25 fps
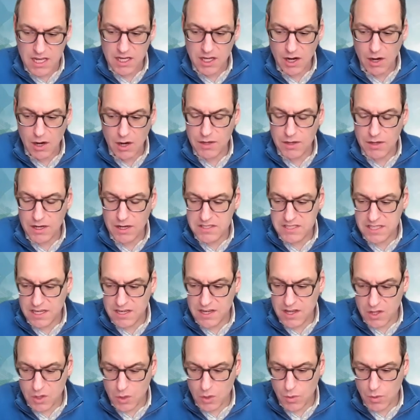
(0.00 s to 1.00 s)
are we going to see
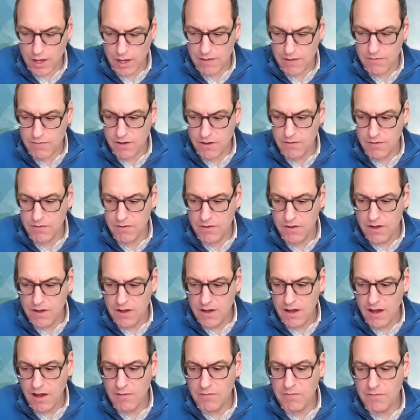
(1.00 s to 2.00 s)
another wave
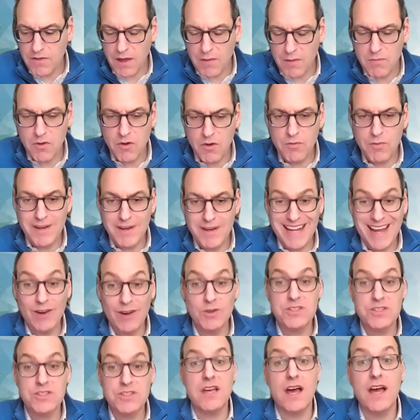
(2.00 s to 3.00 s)
of that movement
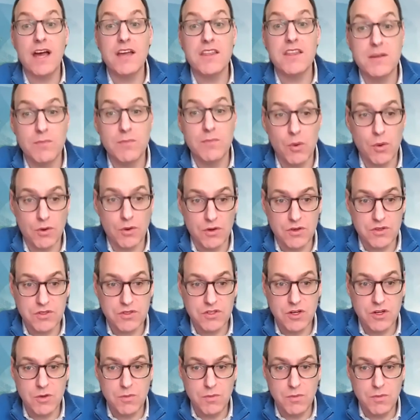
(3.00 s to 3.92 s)
outside the borders too?